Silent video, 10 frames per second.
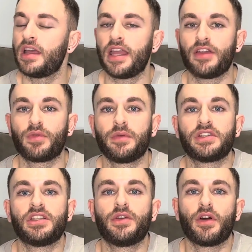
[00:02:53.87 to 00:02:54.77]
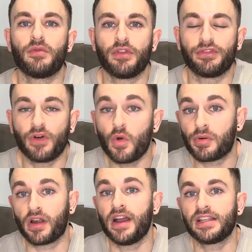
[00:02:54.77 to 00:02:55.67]
If we was to do it on the full
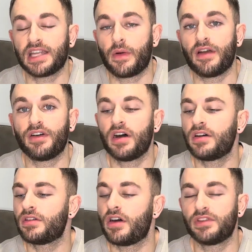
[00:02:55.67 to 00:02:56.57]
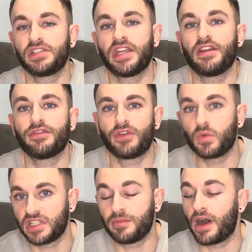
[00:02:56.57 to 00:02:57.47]
price, however, obviously
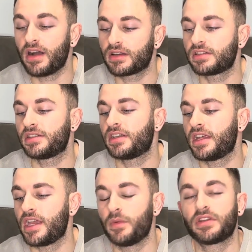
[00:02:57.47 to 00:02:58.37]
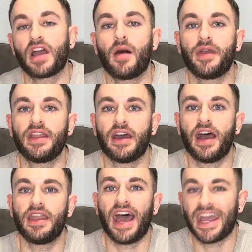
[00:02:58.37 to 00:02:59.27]
40 bucks, it would come in at
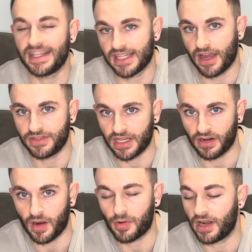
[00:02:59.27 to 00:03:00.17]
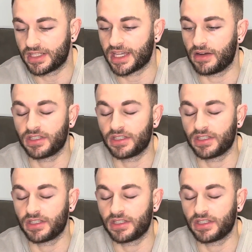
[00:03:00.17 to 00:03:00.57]
an 8 out of 10 on our price scale.